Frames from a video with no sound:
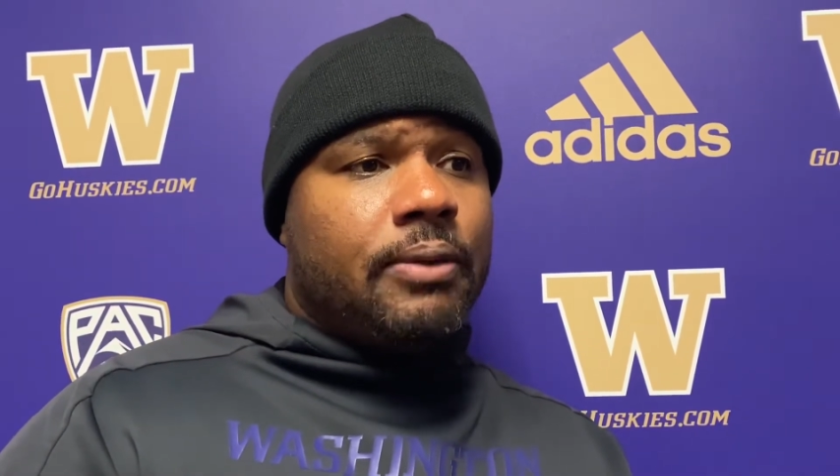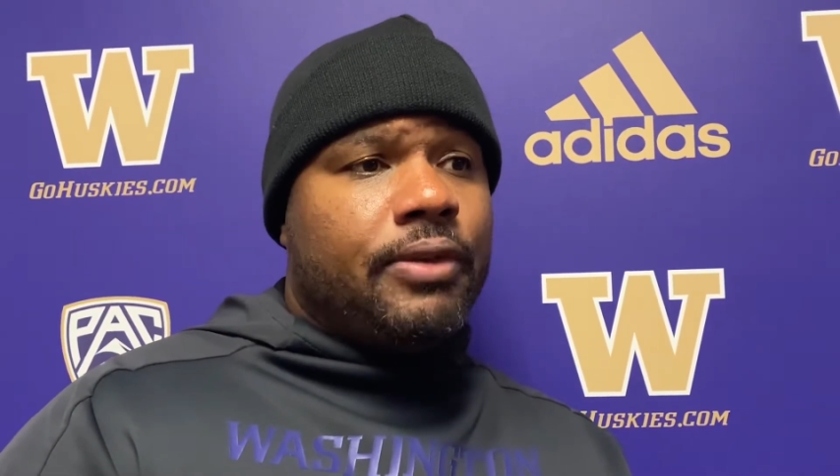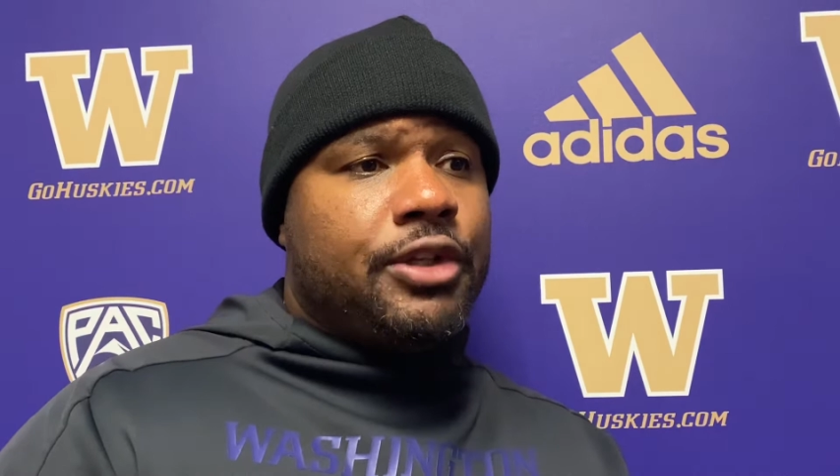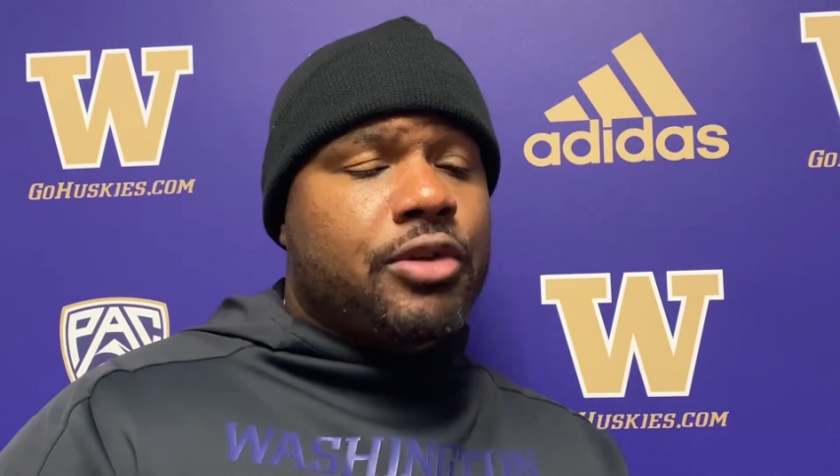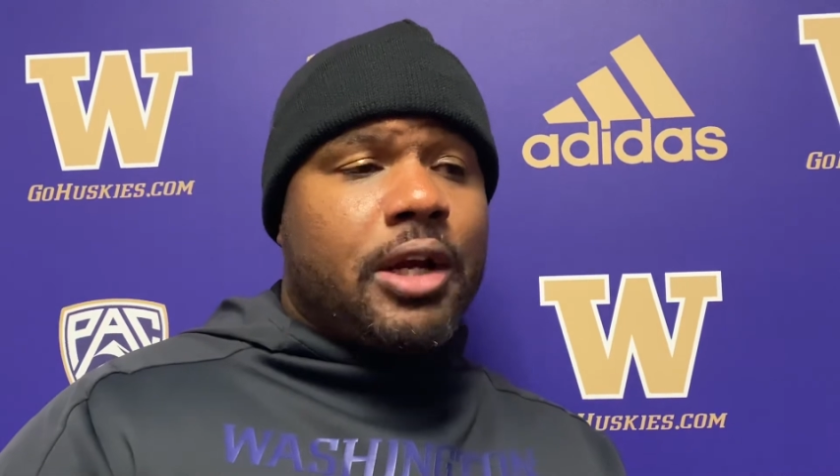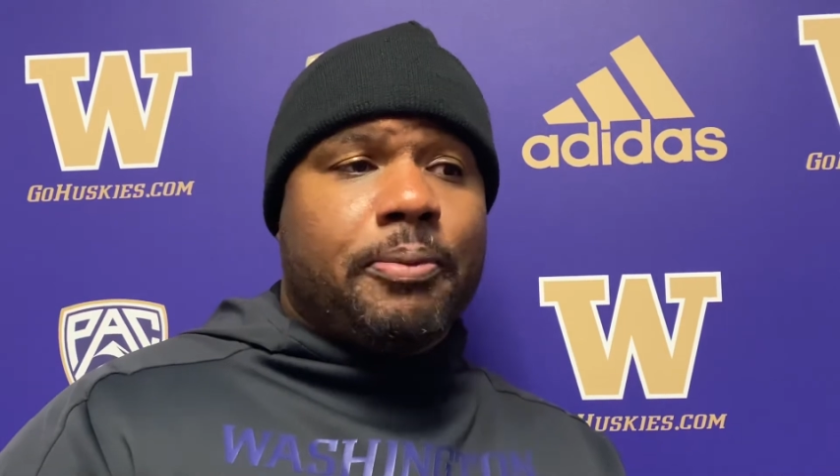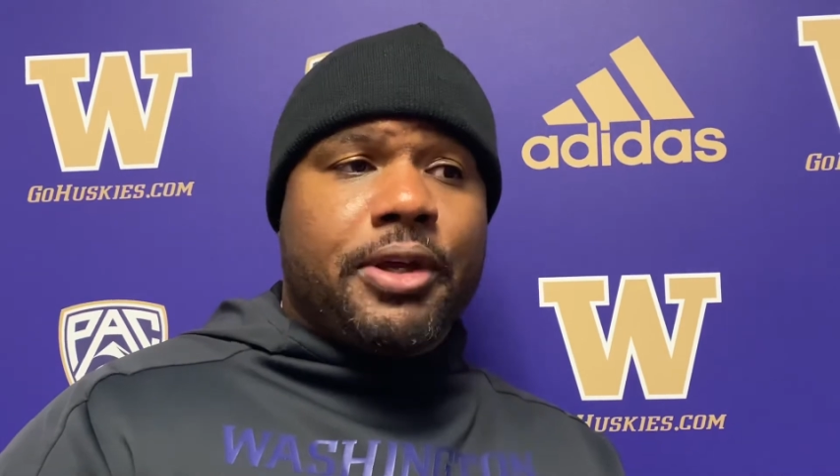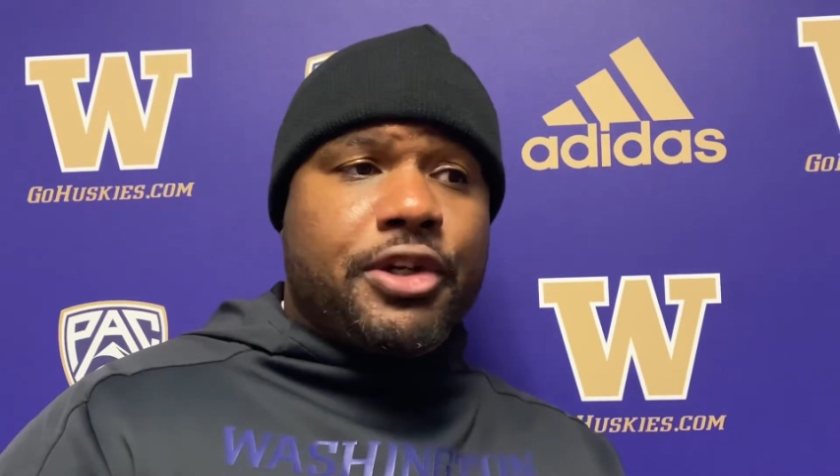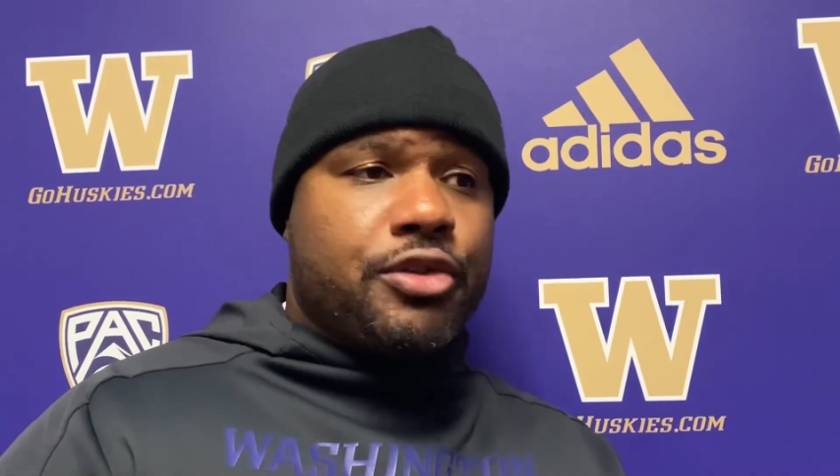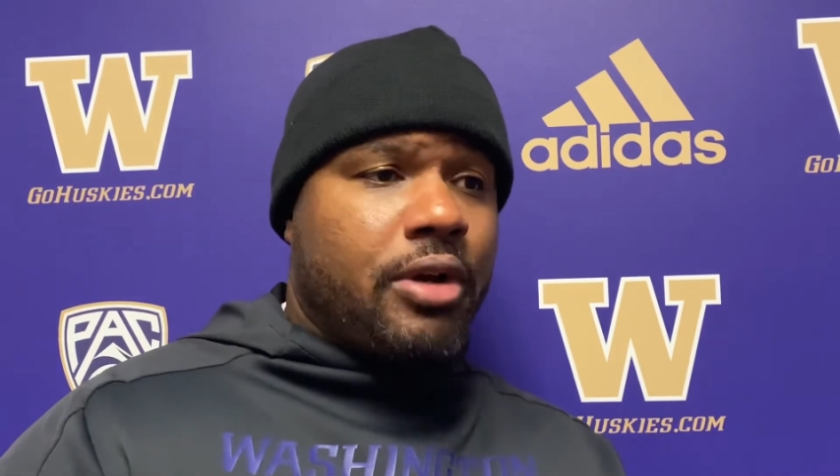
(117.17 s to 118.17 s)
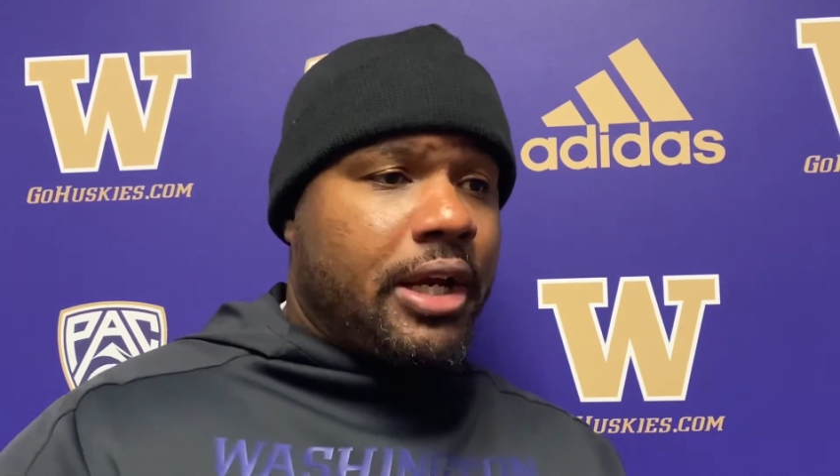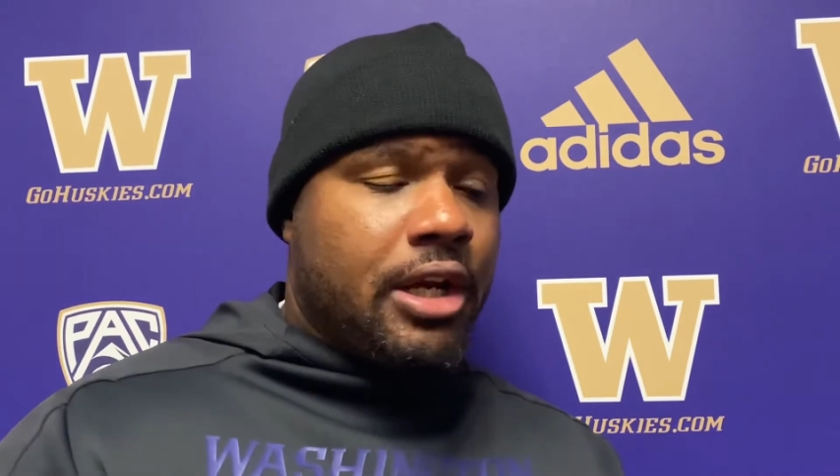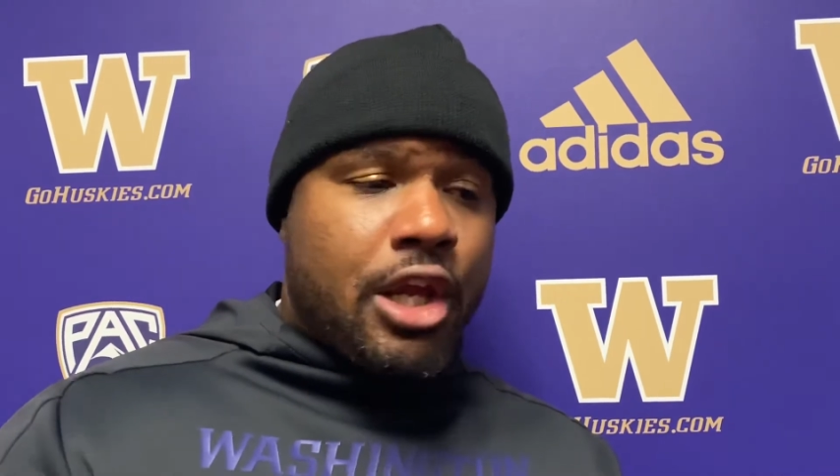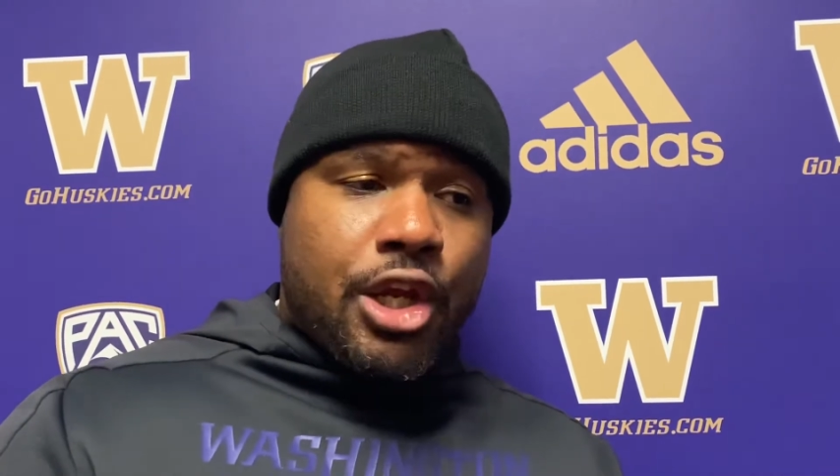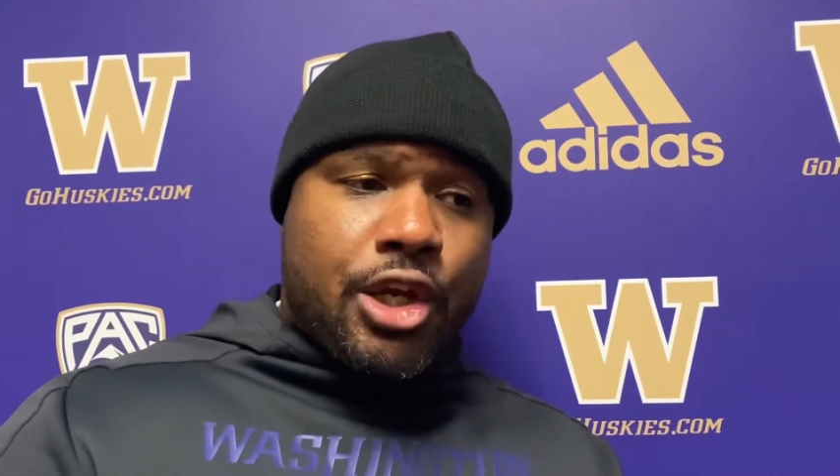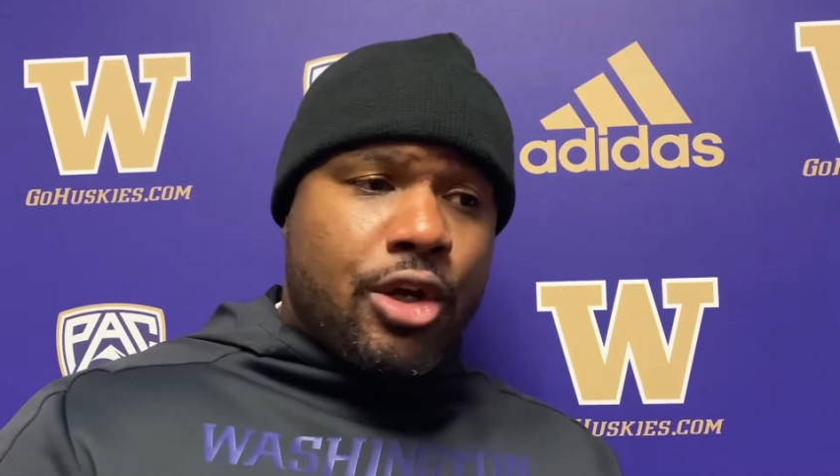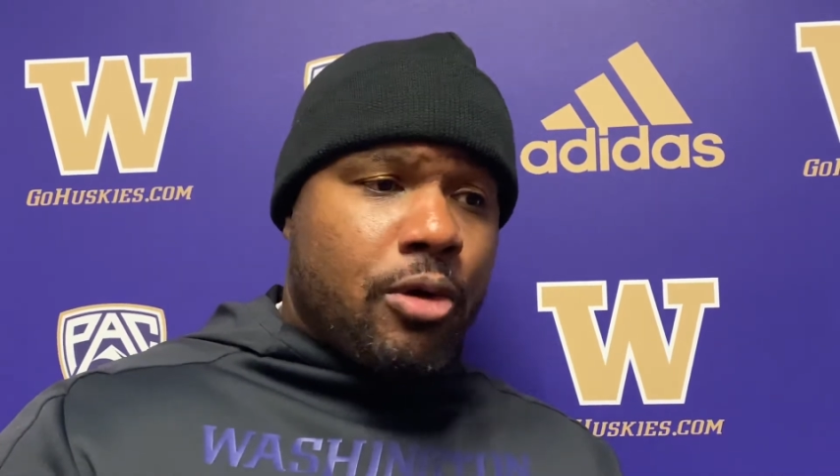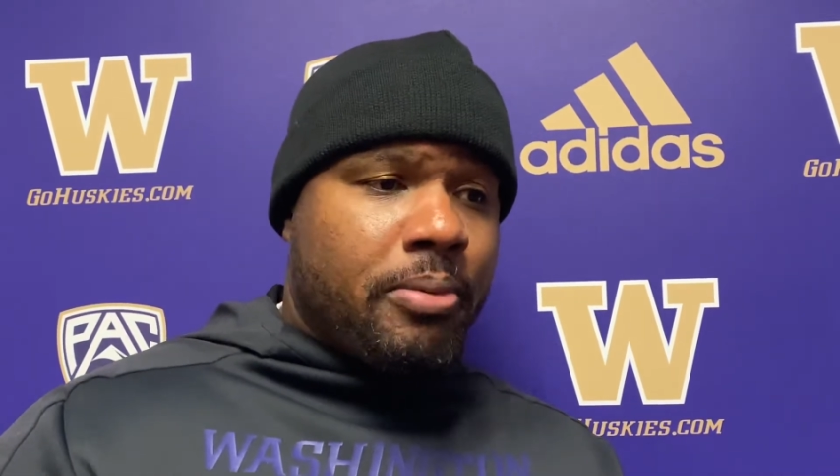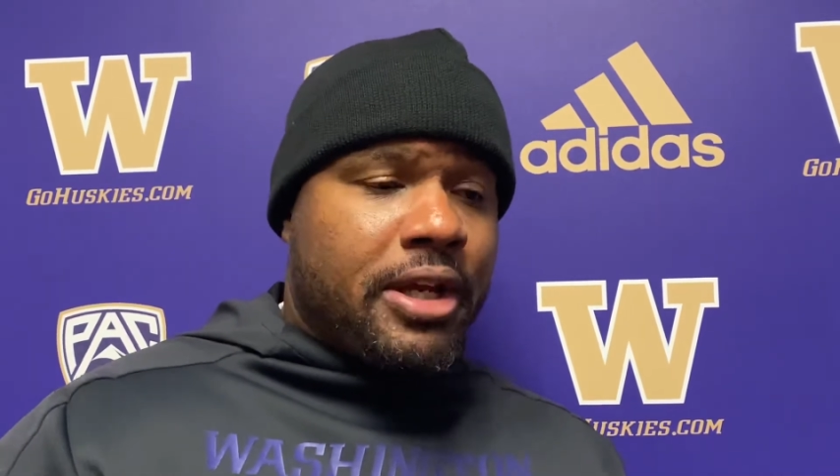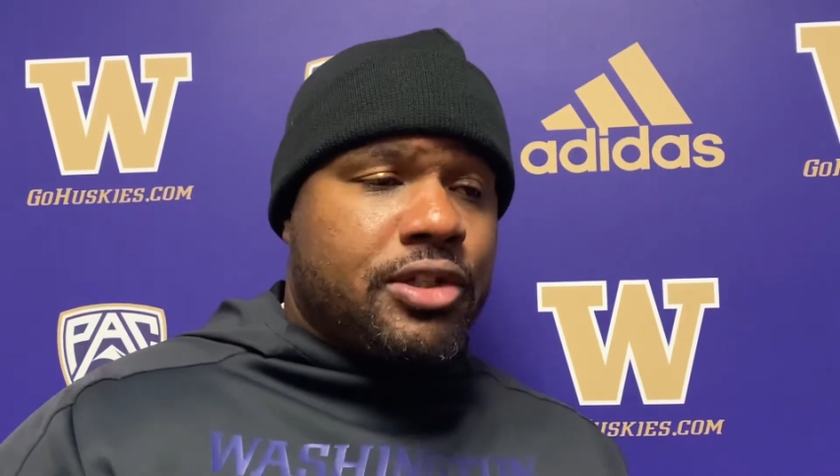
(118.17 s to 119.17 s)
They try to penetrate, you know,
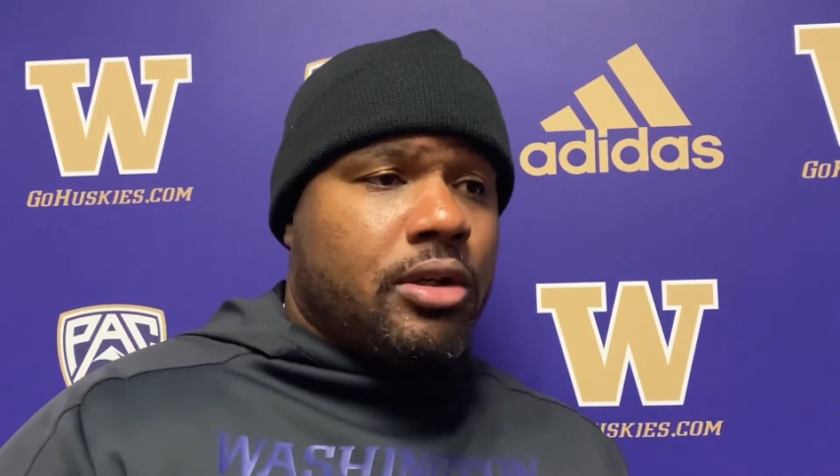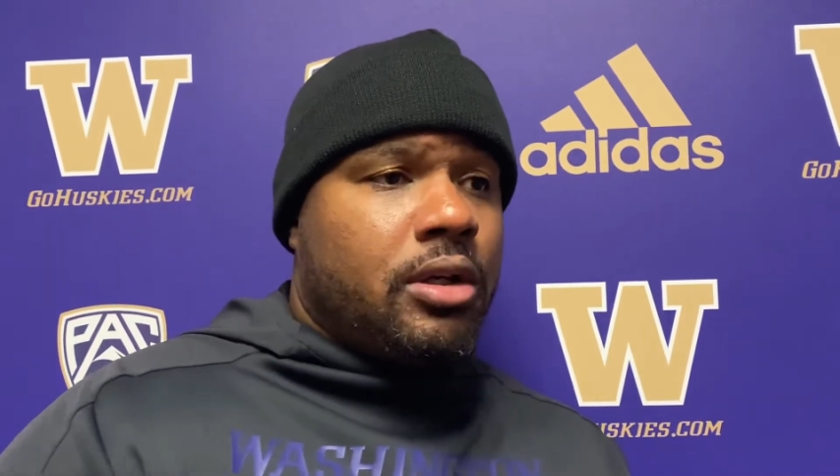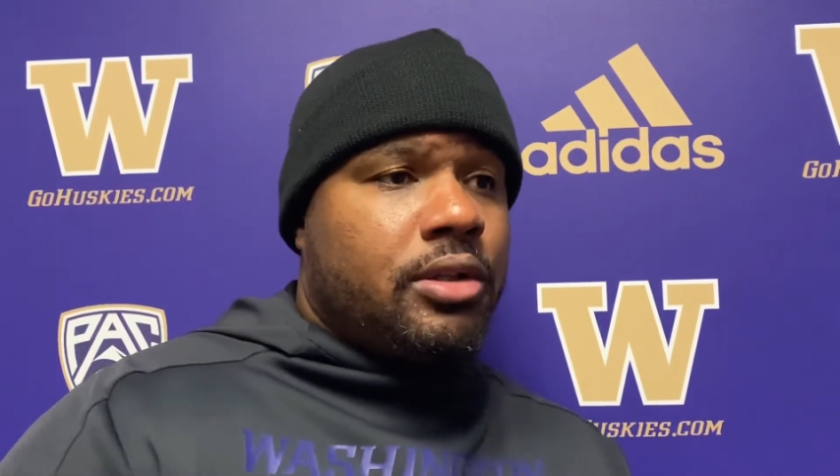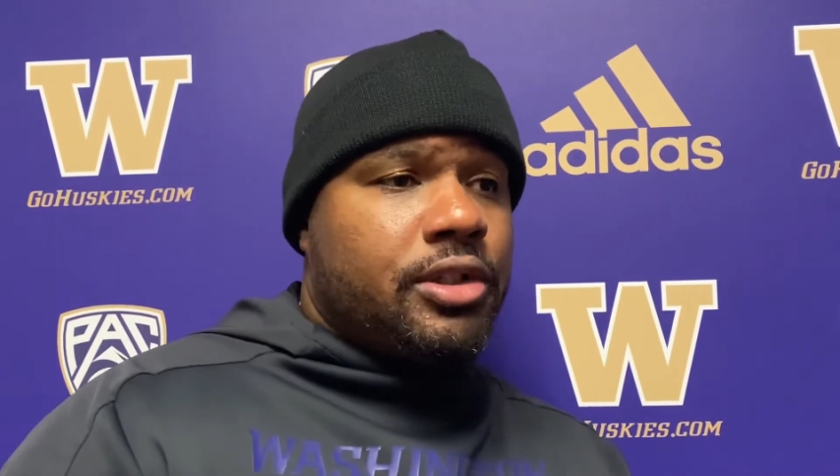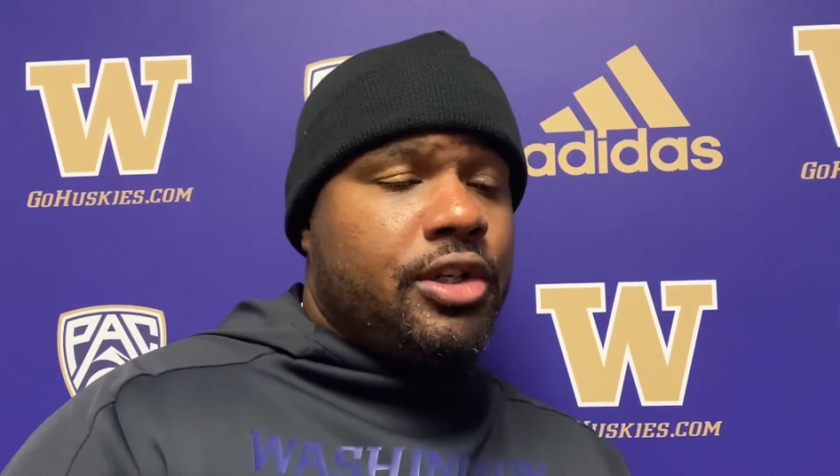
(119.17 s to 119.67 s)
based on,